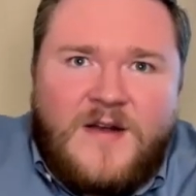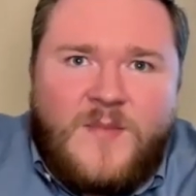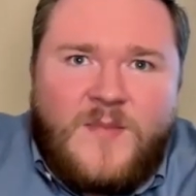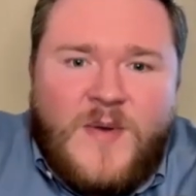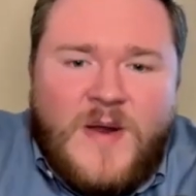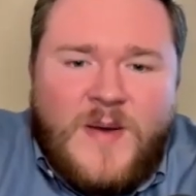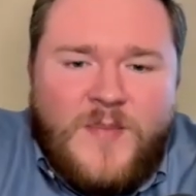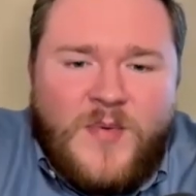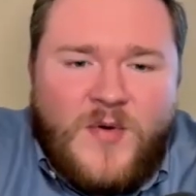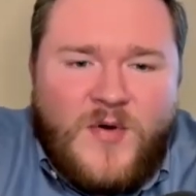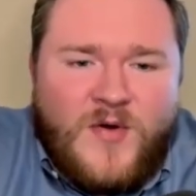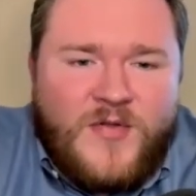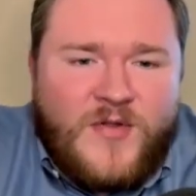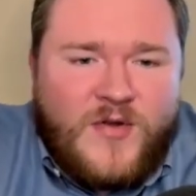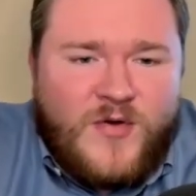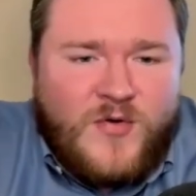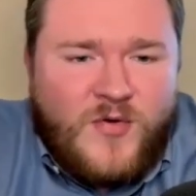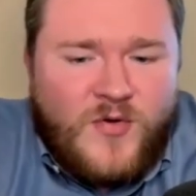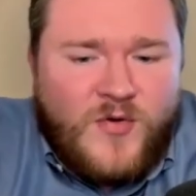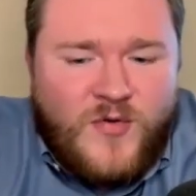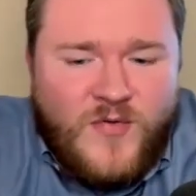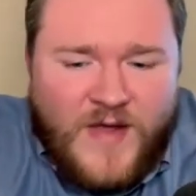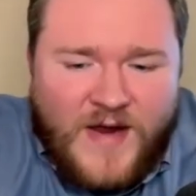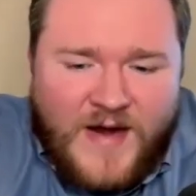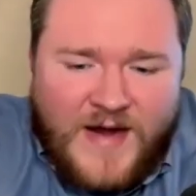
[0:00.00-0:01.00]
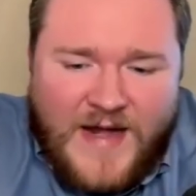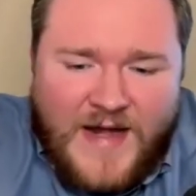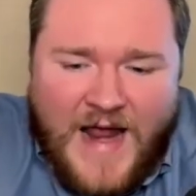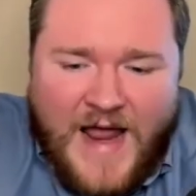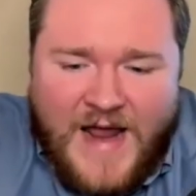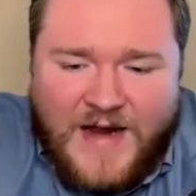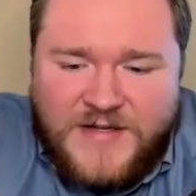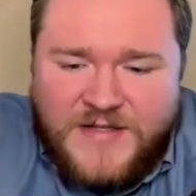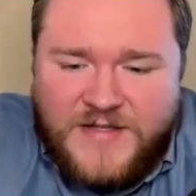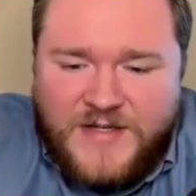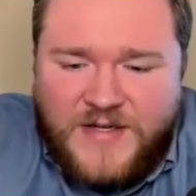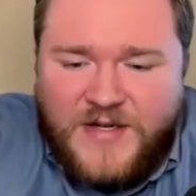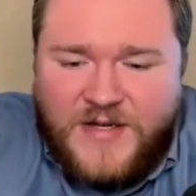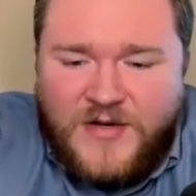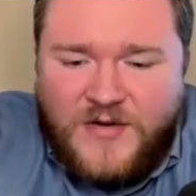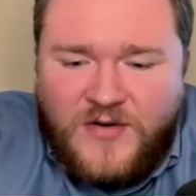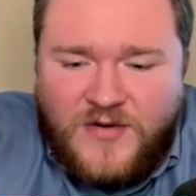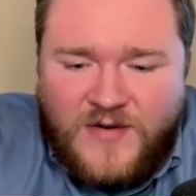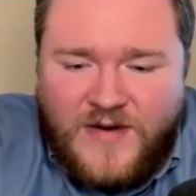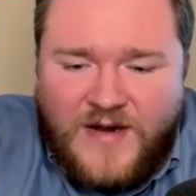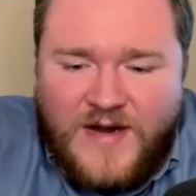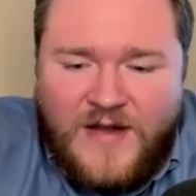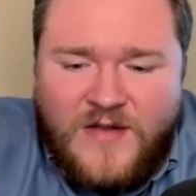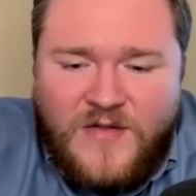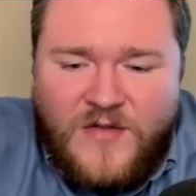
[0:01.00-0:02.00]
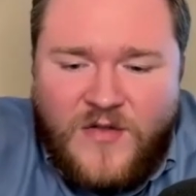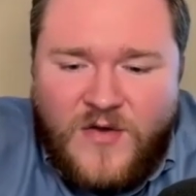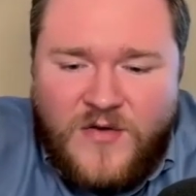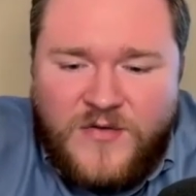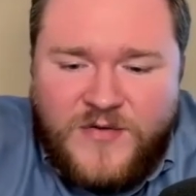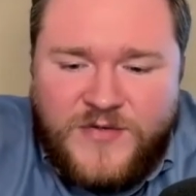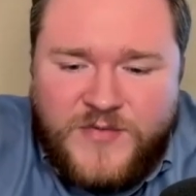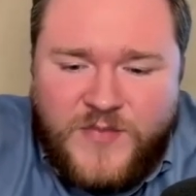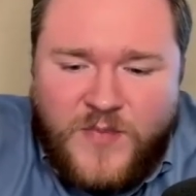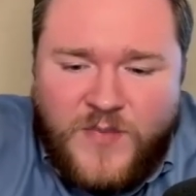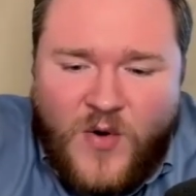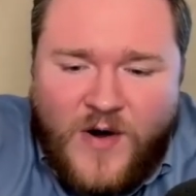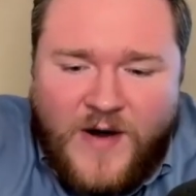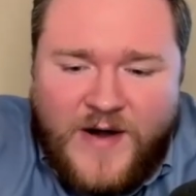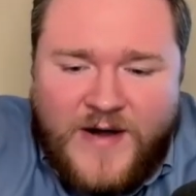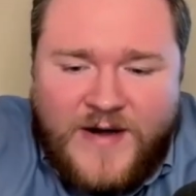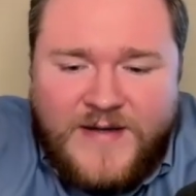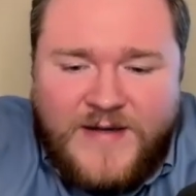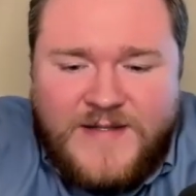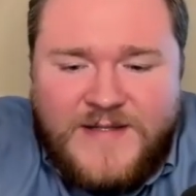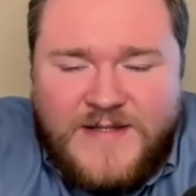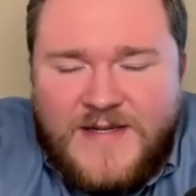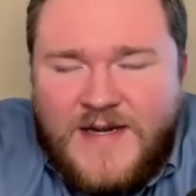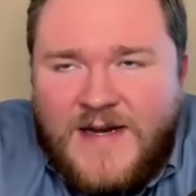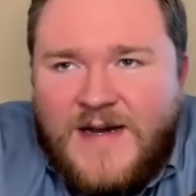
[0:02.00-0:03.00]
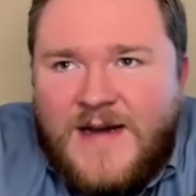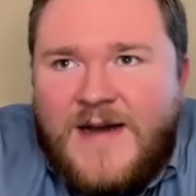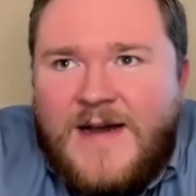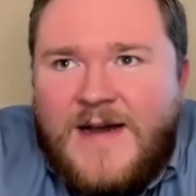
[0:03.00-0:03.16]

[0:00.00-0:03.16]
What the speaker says: people on the crew that can execute in those markets.